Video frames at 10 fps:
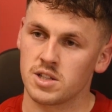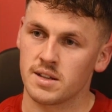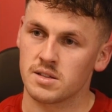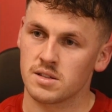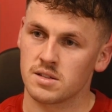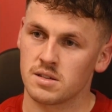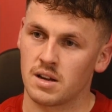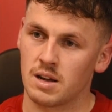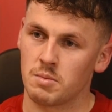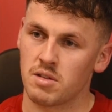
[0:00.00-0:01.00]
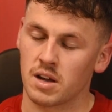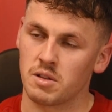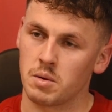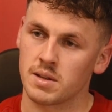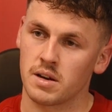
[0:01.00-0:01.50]
chances, and
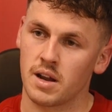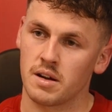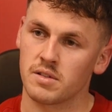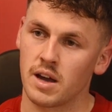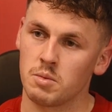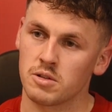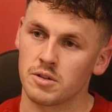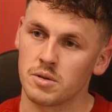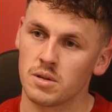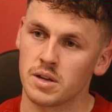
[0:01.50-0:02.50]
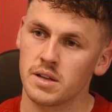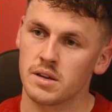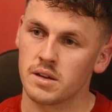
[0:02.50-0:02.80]
thankfully we went in at half time with a 2-goal lead.